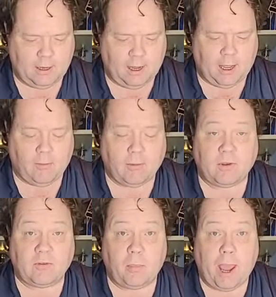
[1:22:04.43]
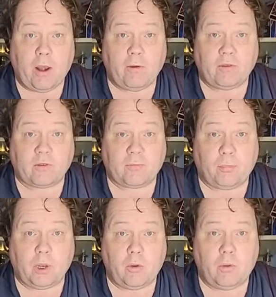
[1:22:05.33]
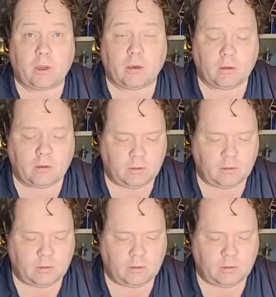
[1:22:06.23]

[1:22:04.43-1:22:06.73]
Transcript: And it was these batteries exploding.